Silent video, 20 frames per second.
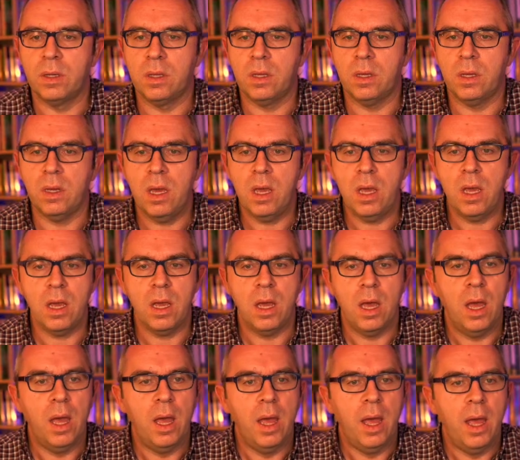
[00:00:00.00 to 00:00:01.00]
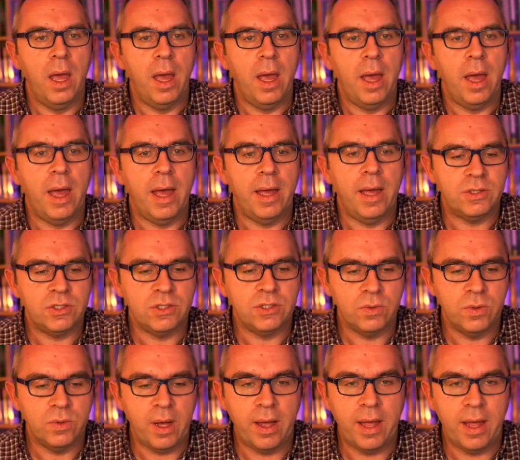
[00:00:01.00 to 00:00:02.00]
Okay.
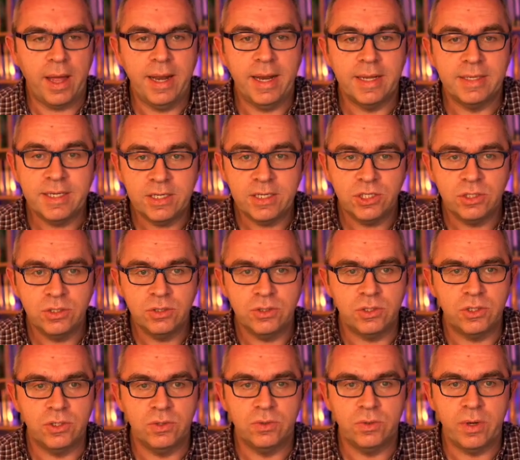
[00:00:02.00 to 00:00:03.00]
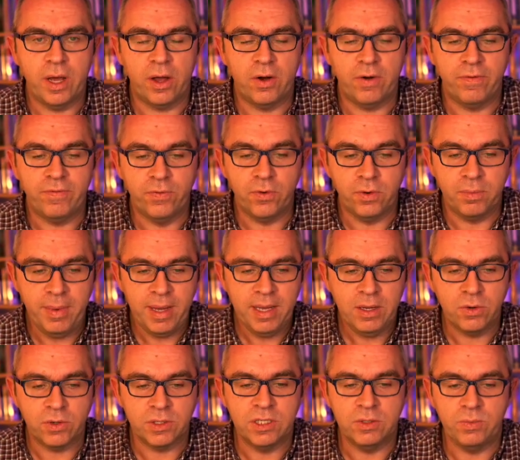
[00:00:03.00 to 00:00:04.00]
So in addition to our 4
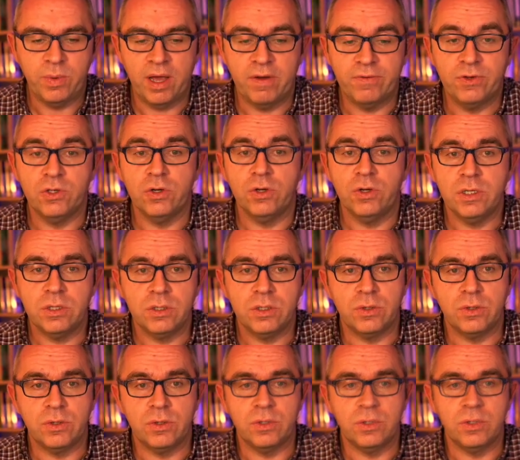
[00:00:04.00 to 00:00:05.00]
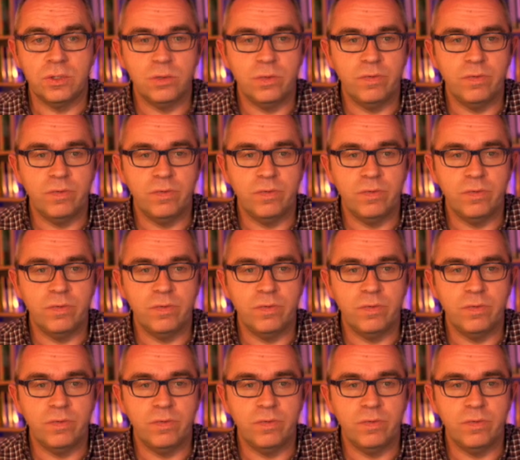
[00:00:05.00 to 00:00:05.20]
main courses, we have shorter courses.